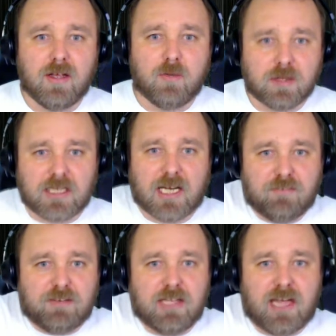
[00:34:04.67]
And I
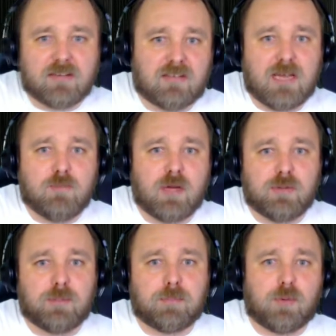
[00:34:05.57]
feel that same way
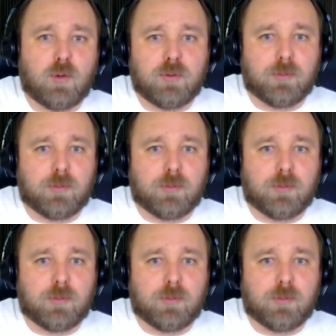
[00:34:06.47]
with the Pro.